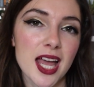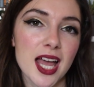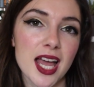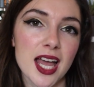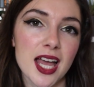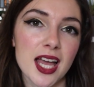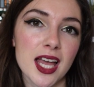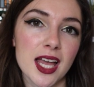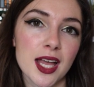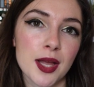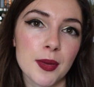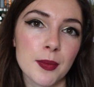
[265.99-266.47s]

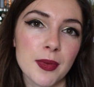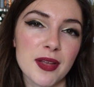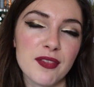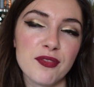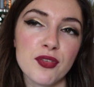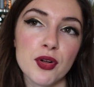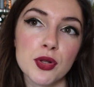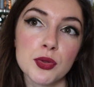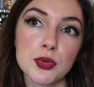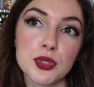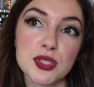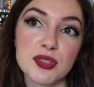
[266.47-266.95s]
It
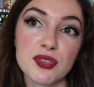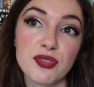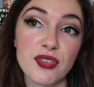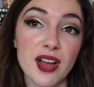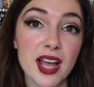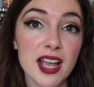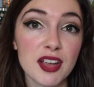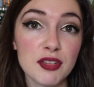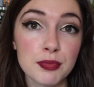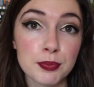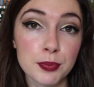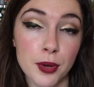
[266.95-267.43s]
follows
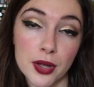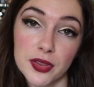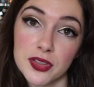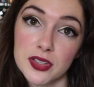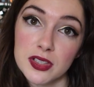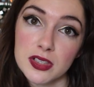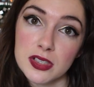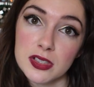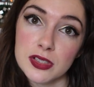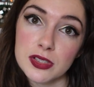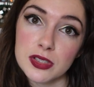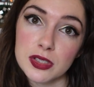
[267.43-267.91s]
5
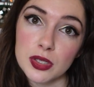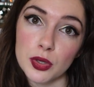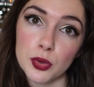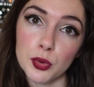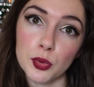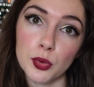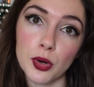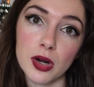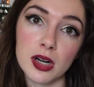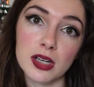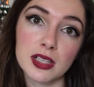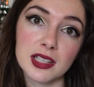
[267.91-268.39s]
brothers
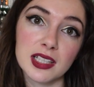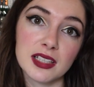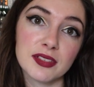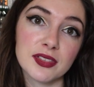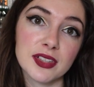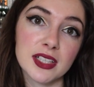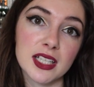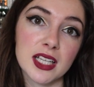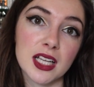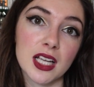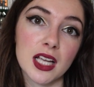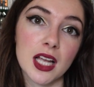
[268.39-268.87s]
who are
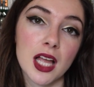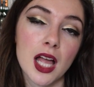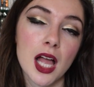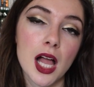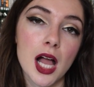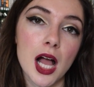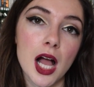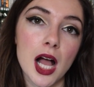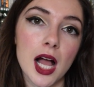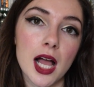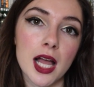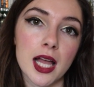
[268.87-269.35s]
living
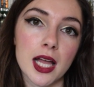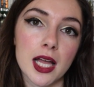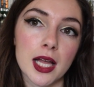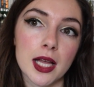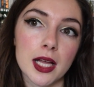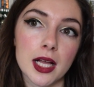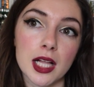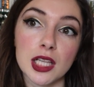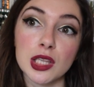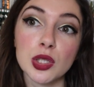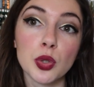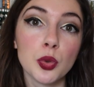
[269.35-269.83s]

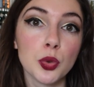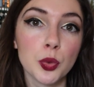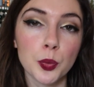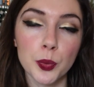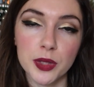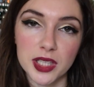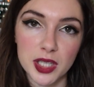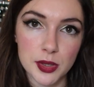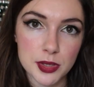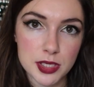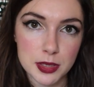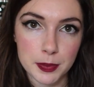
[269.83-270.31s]
alone
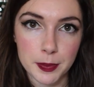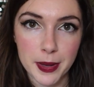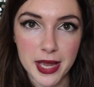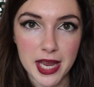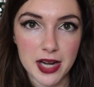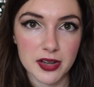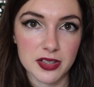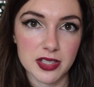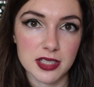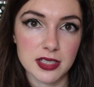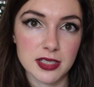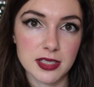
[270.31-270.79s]
without a
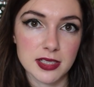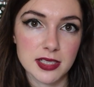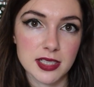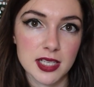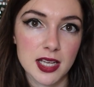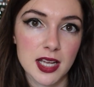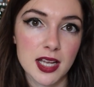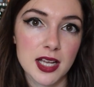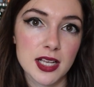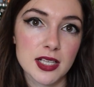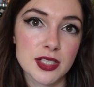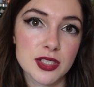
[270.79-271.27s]
parent.
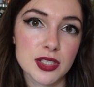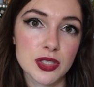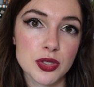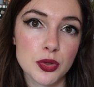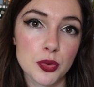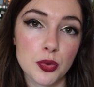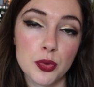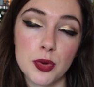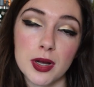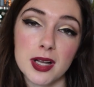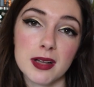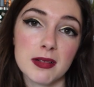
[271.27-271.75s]

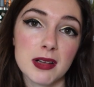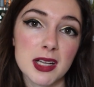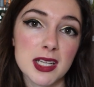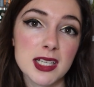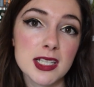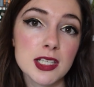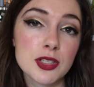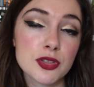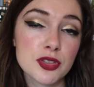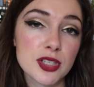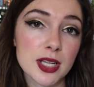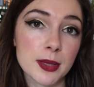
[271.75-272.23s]
So an
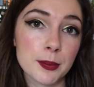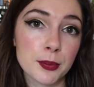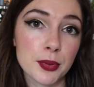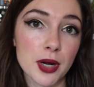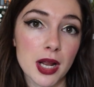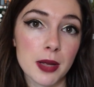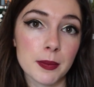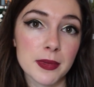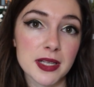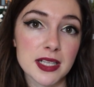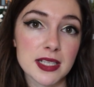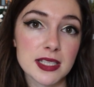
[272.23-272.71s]
interesting
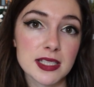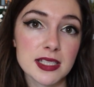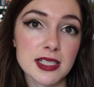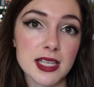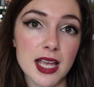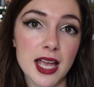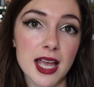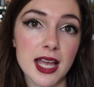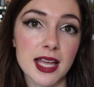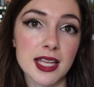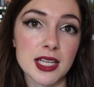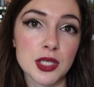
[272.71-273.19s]
premise,
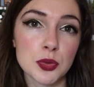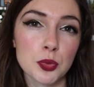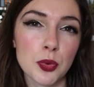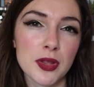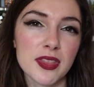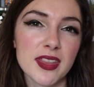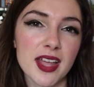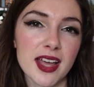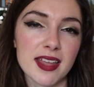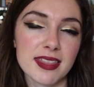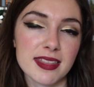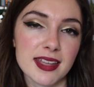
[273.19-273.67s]
and
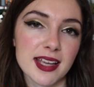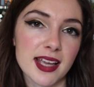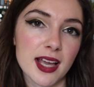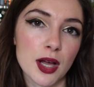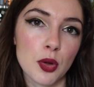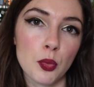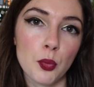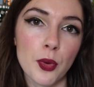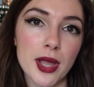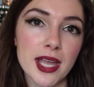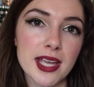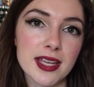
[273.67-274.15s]
one that I think
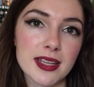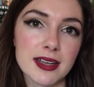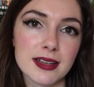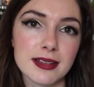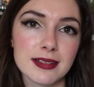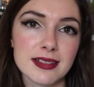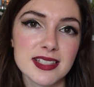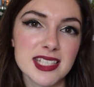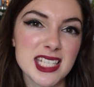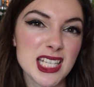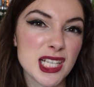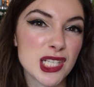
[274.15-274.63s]
I'll wait
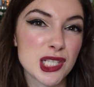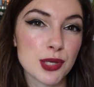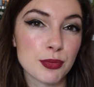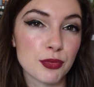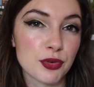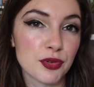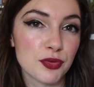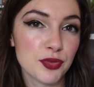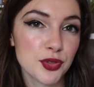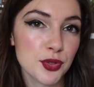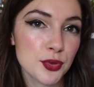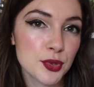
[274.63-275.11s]
and see some
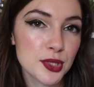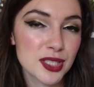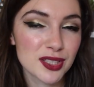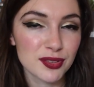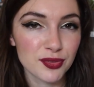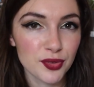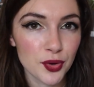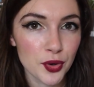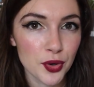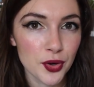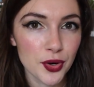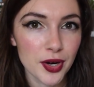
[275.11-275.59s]
reviews
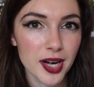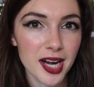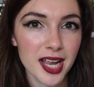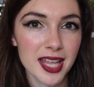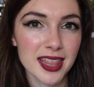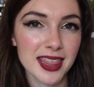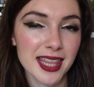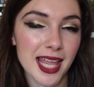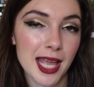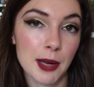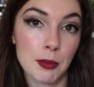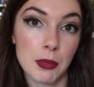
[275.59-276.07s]
for
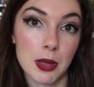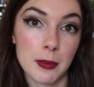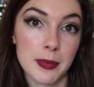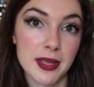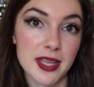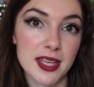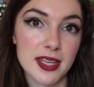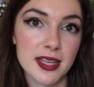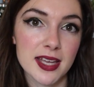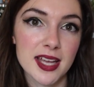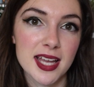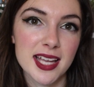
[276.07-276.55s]
and then
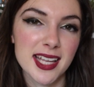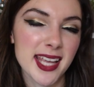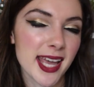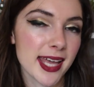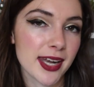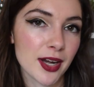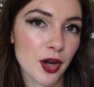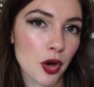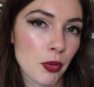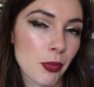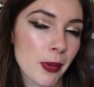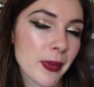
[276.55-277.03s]
maybe
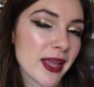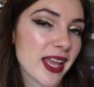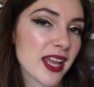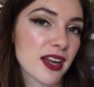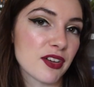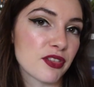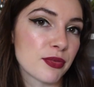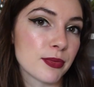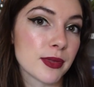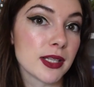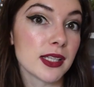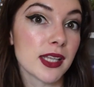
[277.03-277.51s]
get it, or maybe get
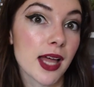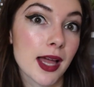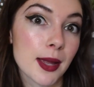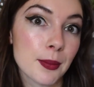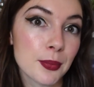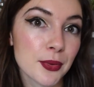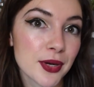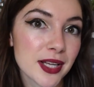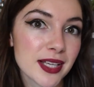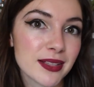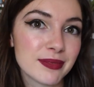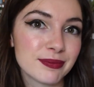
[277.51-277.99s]
it from the
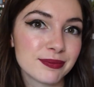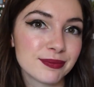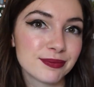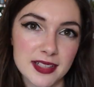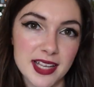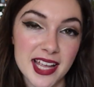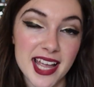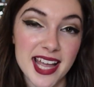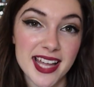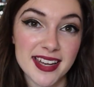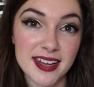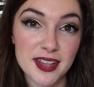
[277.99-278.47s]
library.
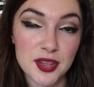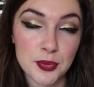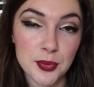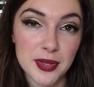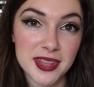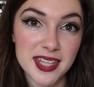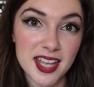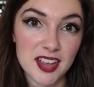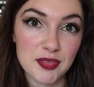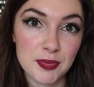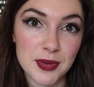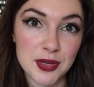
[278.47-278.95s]
Another
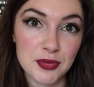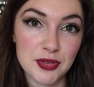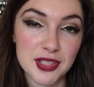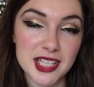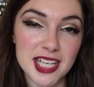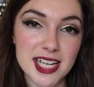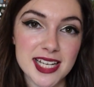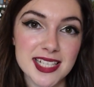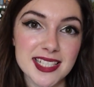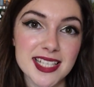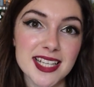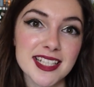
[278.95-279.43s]
one that I've been
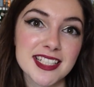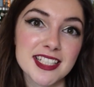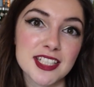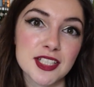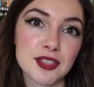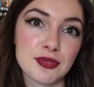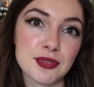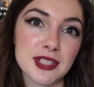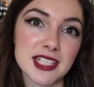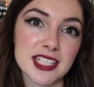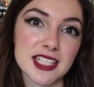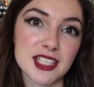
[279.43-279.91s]
really excited
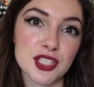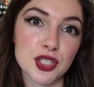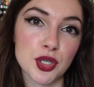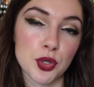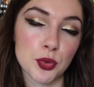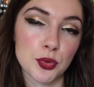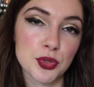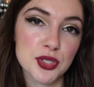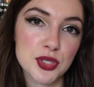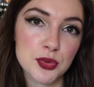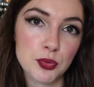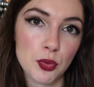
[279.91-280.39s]
to read is
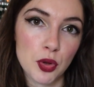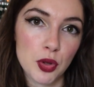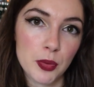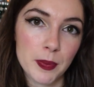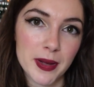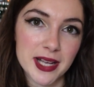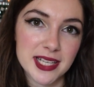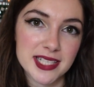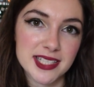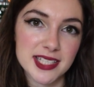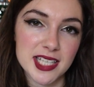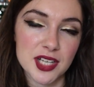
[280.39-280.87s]
Ghost Wall
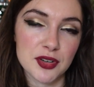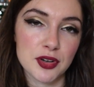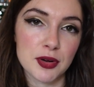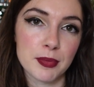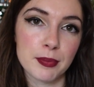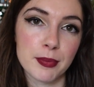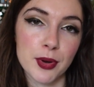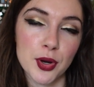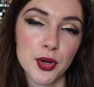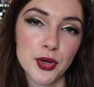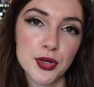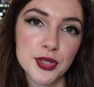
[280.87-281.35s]
by Sarah
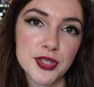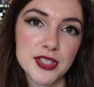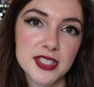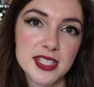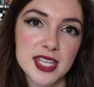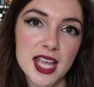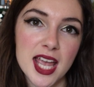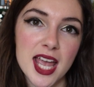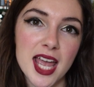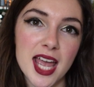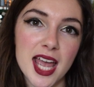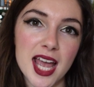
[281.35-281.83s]
Moss,
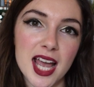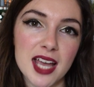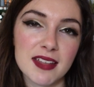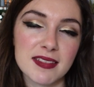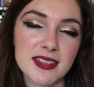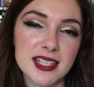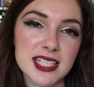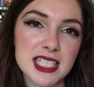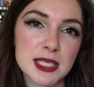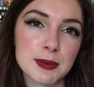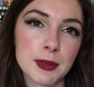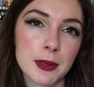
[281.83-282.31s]

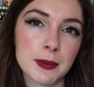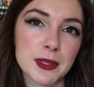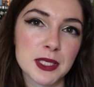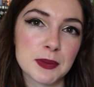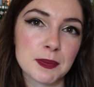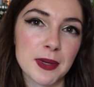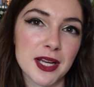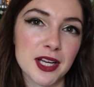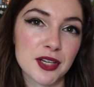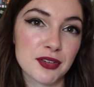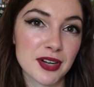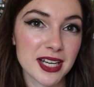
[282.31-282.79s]
and this is published
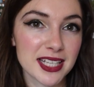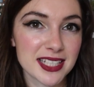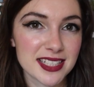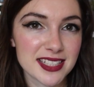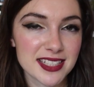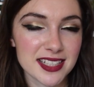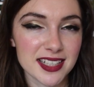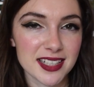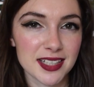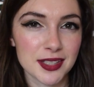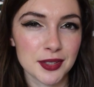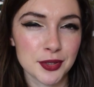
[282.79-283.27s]
by
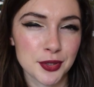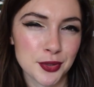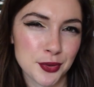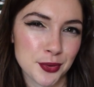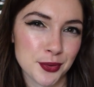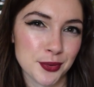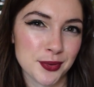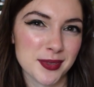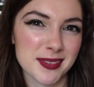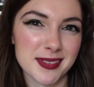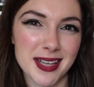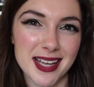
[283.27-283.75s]
Granta,
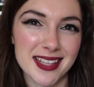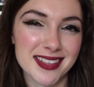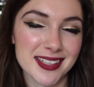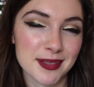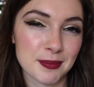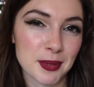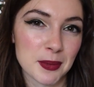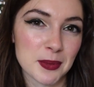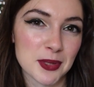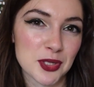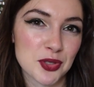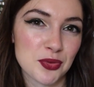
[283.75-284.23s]
who I
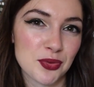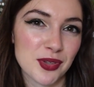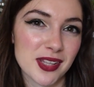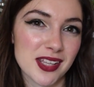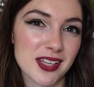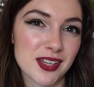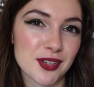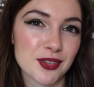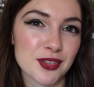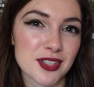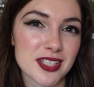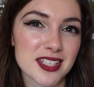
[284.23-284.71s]
think publish really
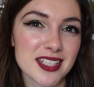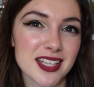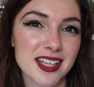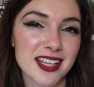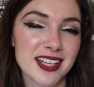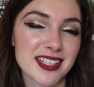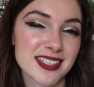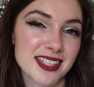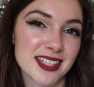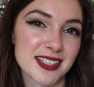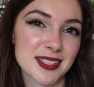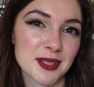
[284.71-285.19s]
interesting,
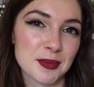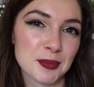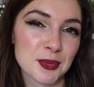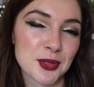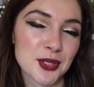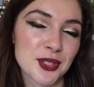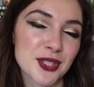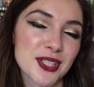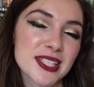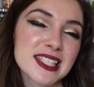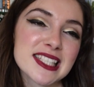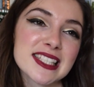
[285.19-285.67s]
exciting
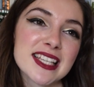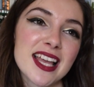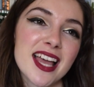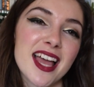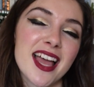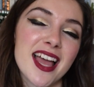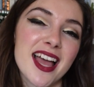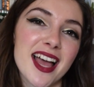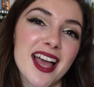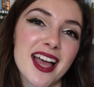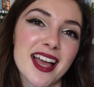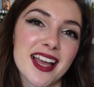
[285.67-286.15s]
books.
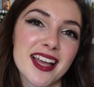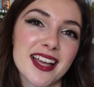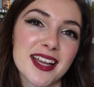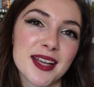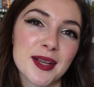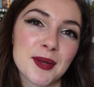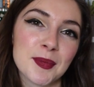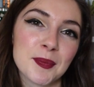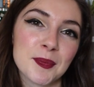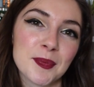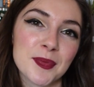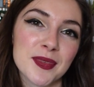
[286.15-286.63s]

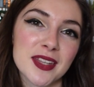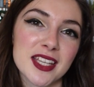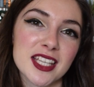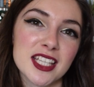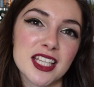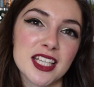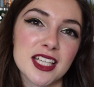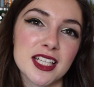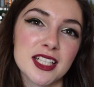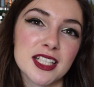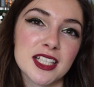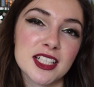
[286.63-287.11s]

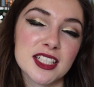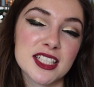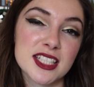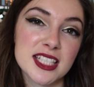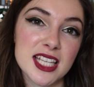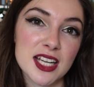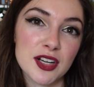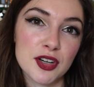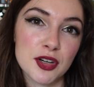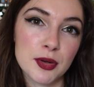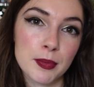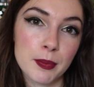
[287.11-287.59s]

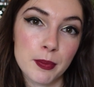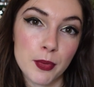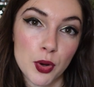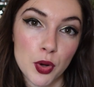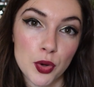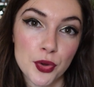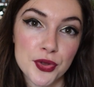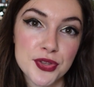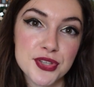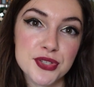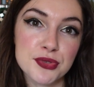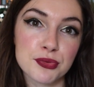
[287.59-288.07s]
Sarah
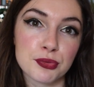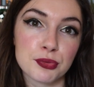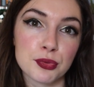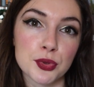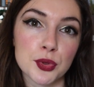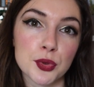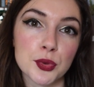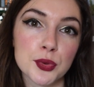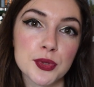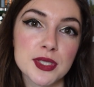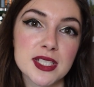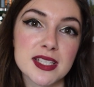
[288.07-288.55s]
Moss
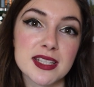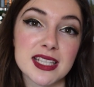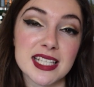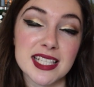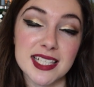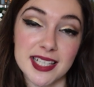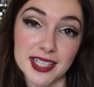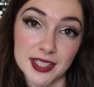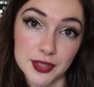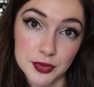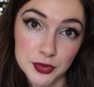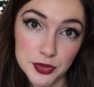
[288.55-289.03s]
wrote The
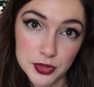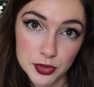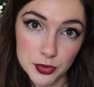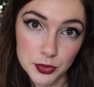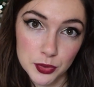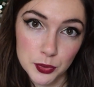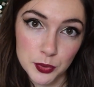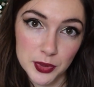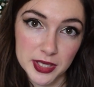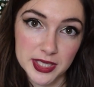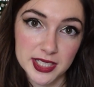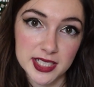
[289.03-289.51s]
Tidal
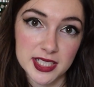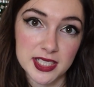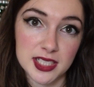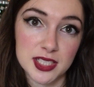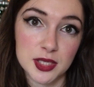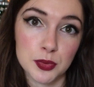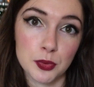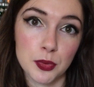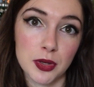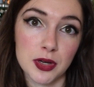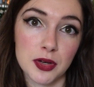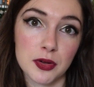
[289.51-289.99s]
Zone, which
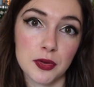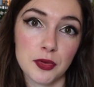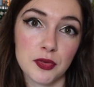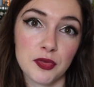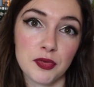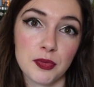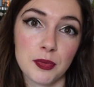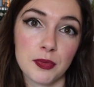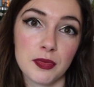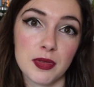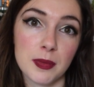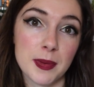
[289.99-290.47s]
is one
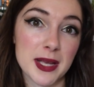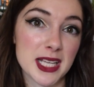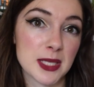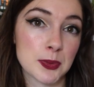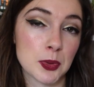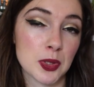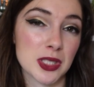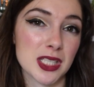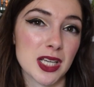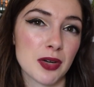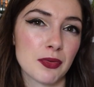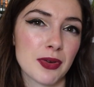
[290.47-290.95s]
of the best
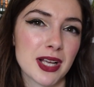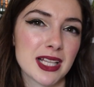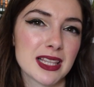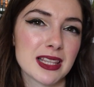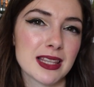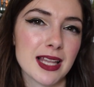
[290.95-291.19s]
books I read